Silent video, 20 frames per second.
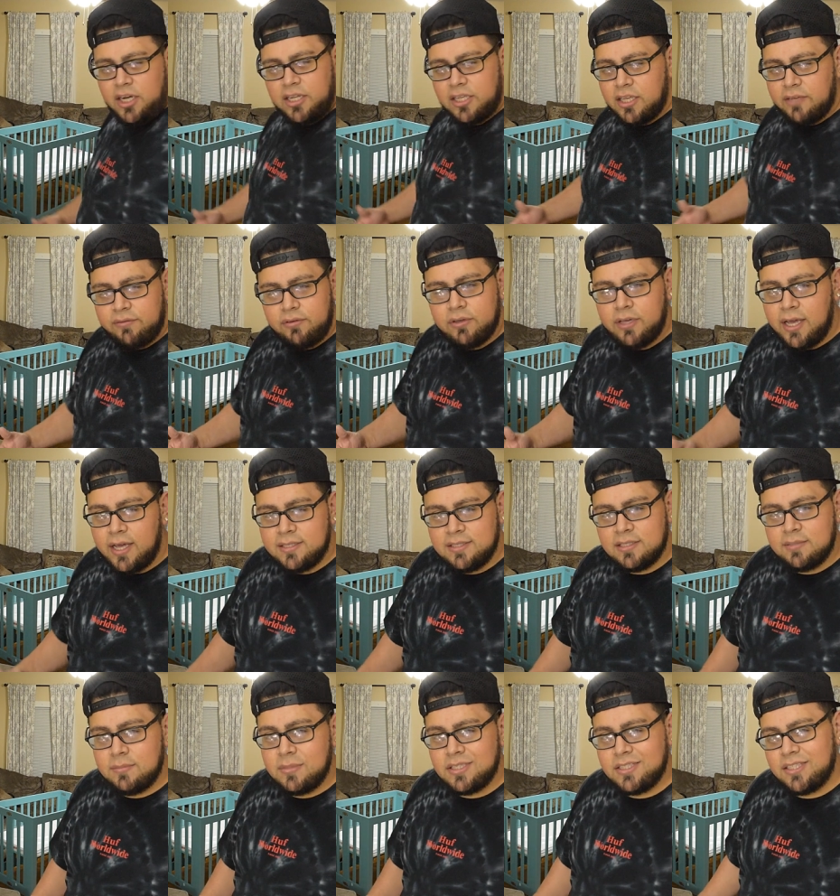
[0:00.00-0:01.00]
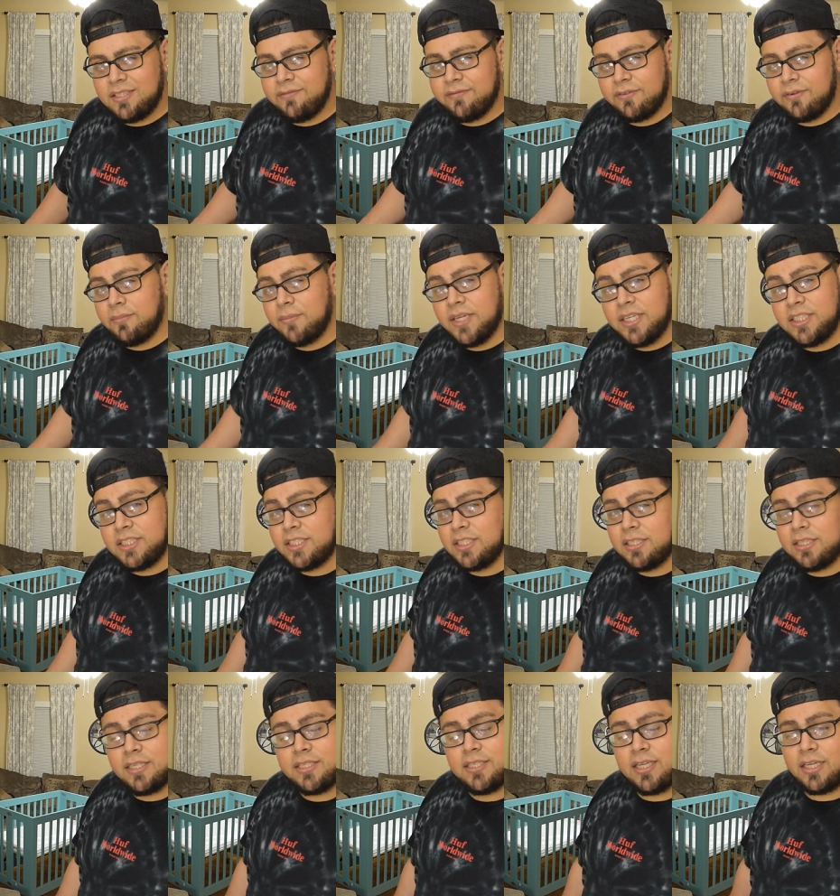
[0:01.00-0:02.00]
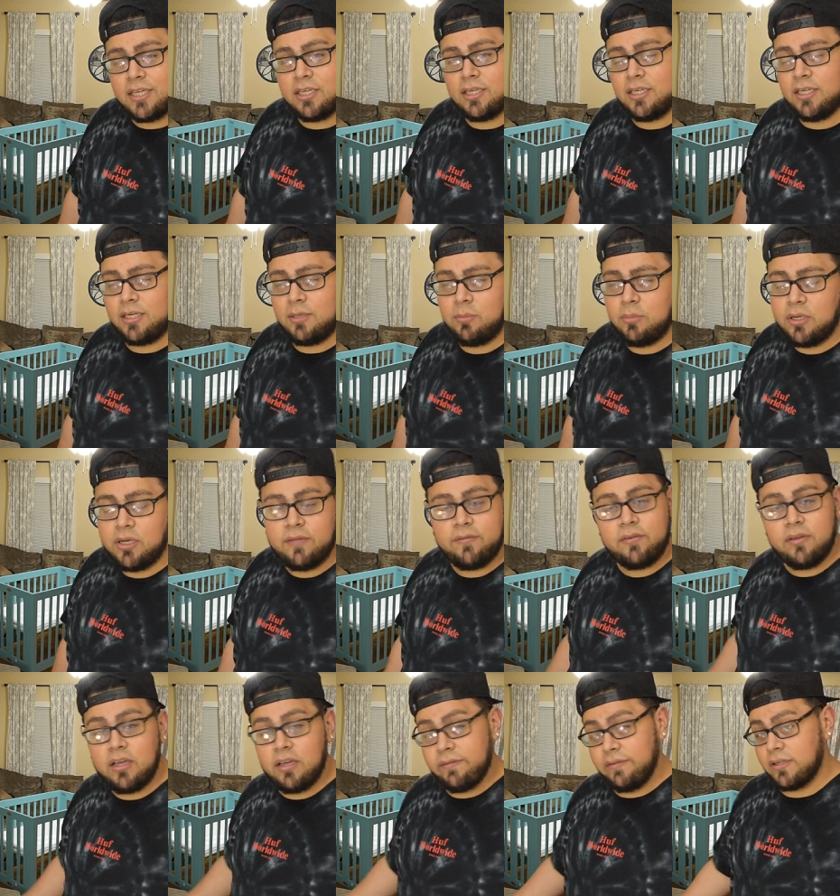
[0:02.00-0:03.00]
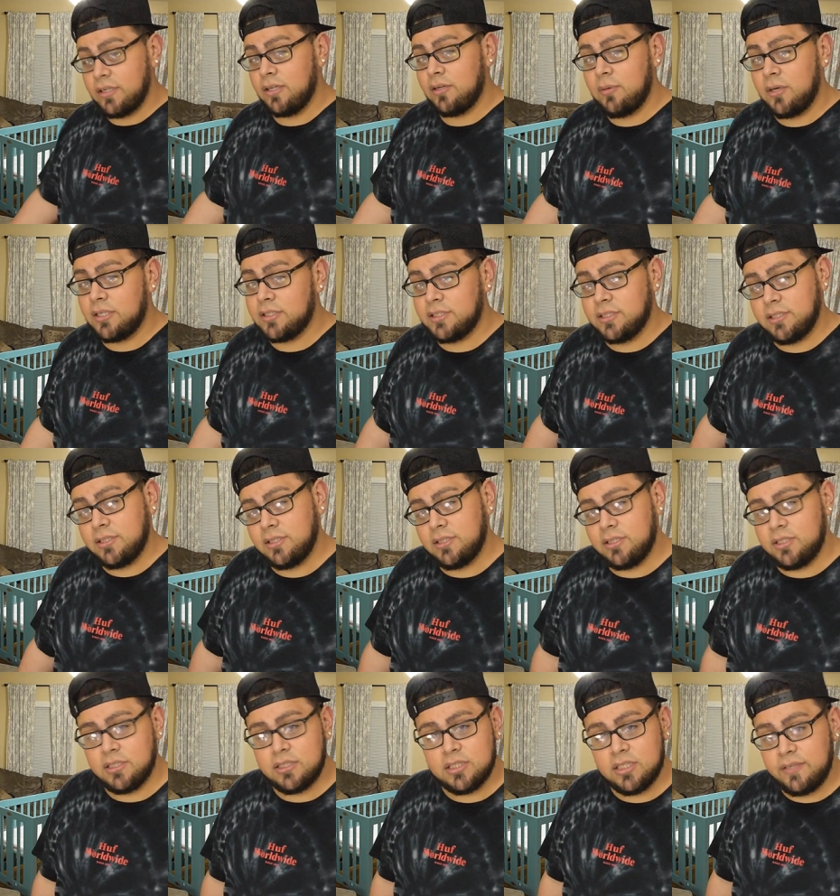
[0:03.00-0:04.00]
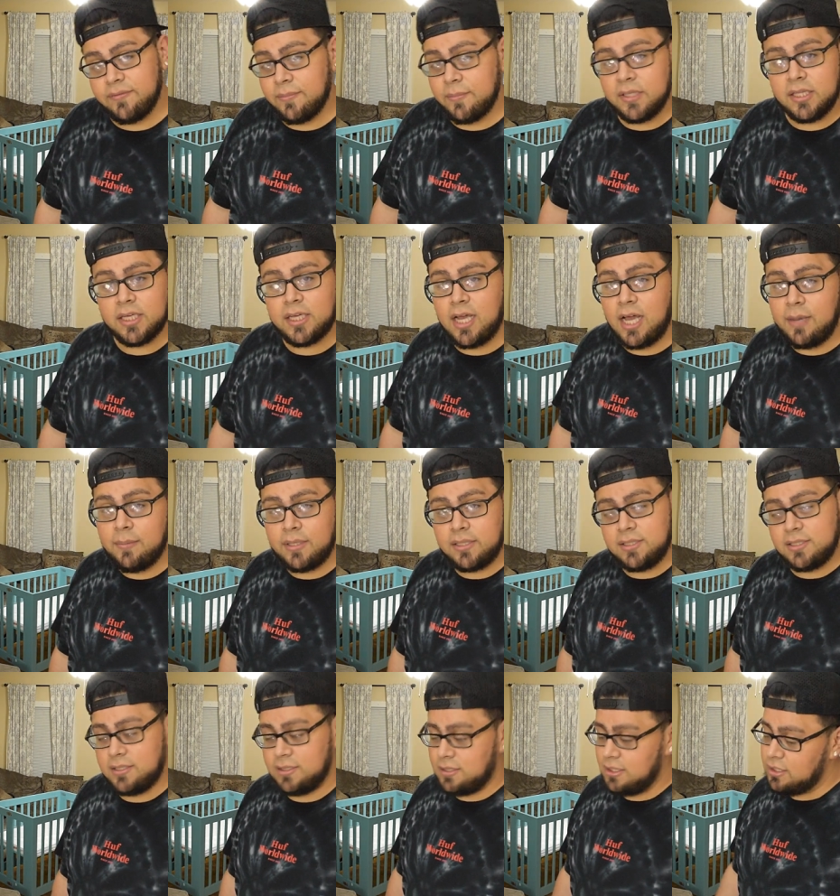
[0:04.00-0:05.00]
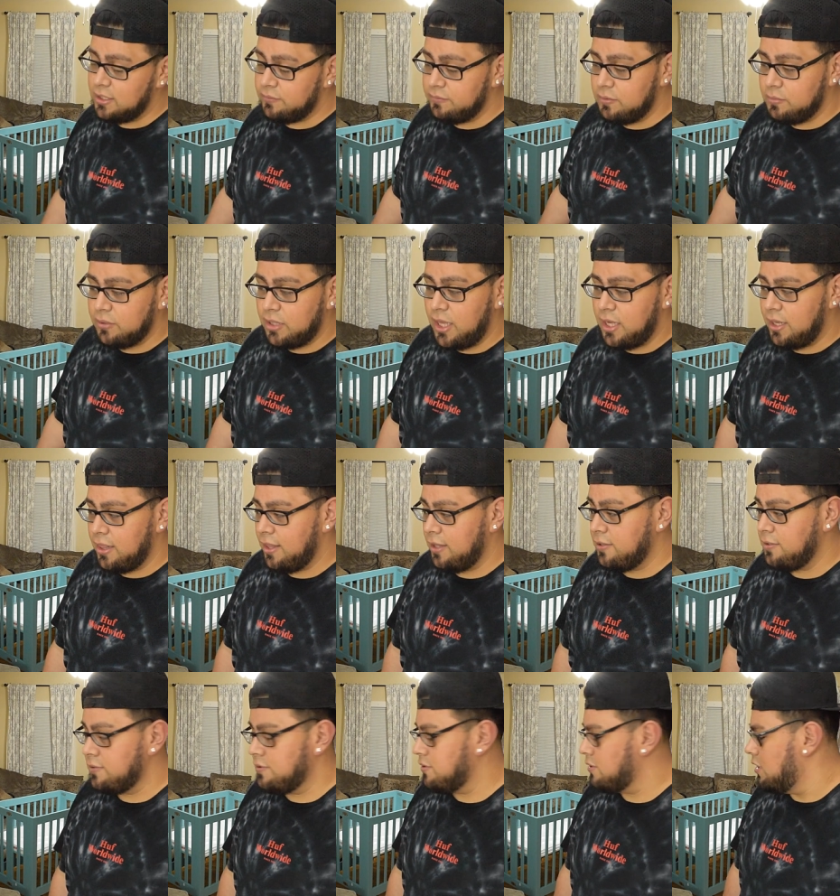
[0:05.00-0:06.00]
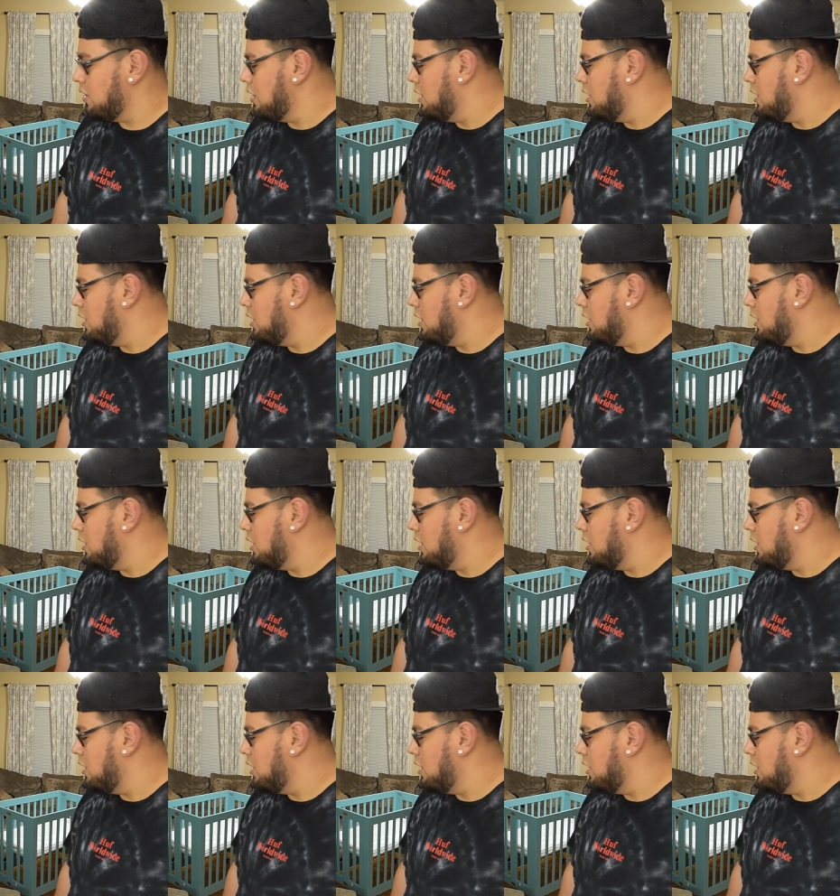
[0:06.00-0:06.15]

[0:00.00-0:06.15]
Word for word: to give you guys as much information as I could but if you have any questions just leave them in the comments. I can reply to those